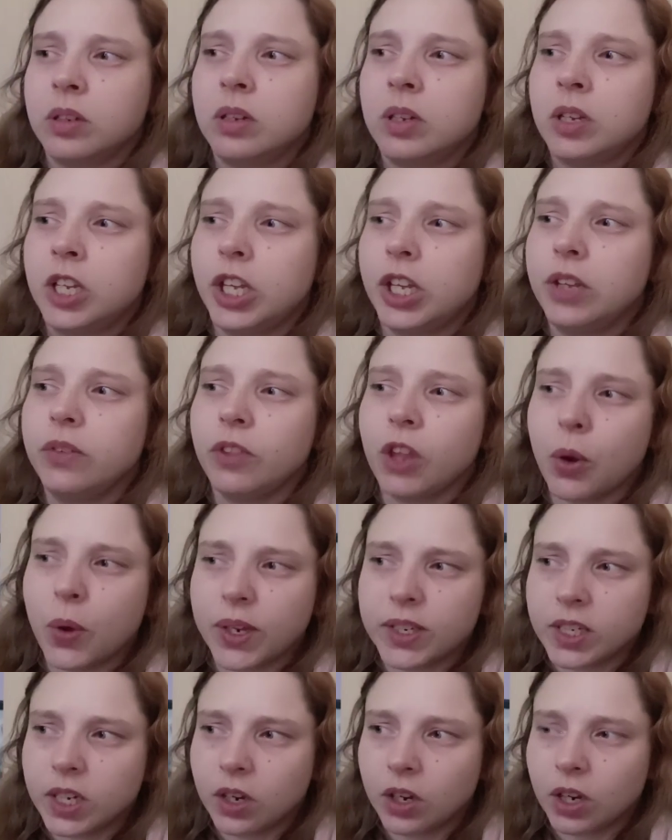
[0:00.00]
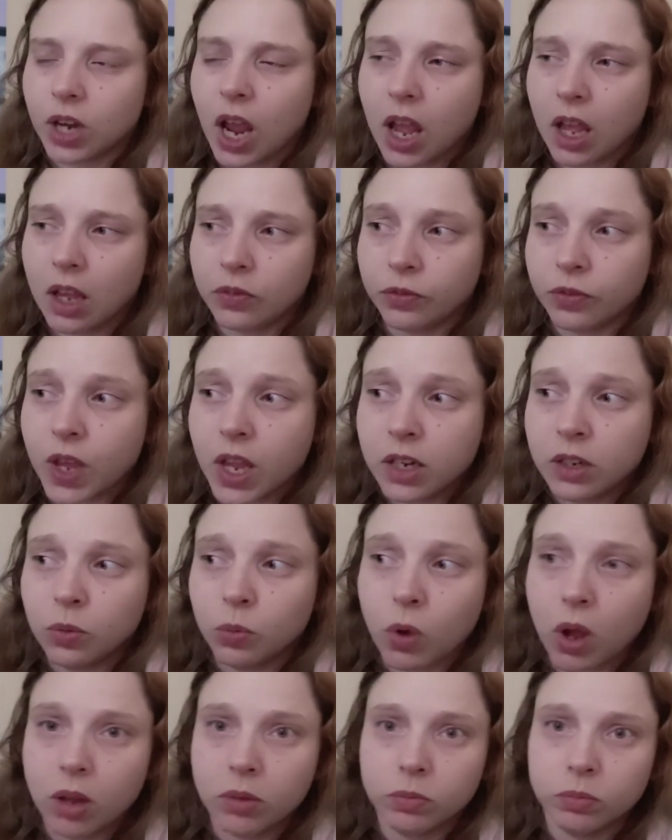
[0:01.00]
even though I didn't have
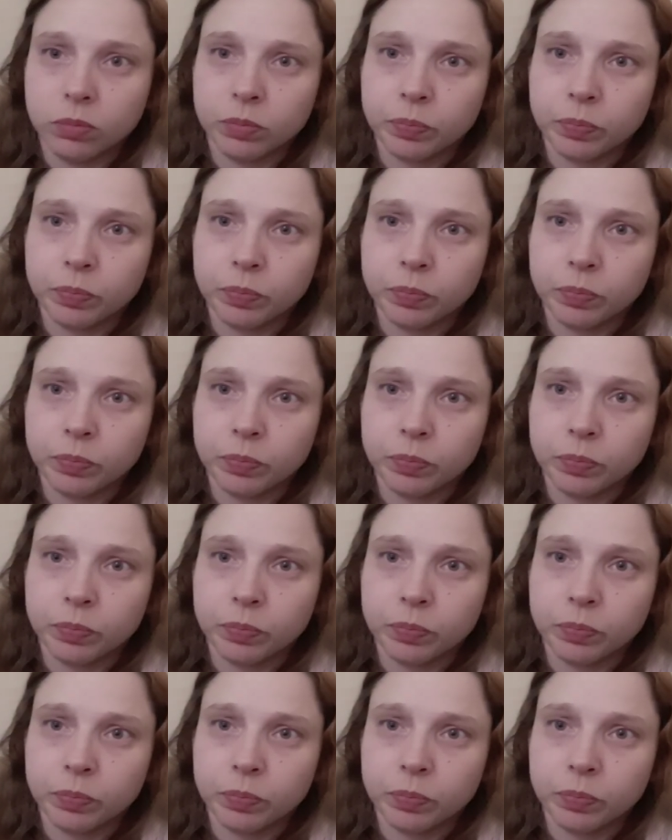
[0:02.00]
anyone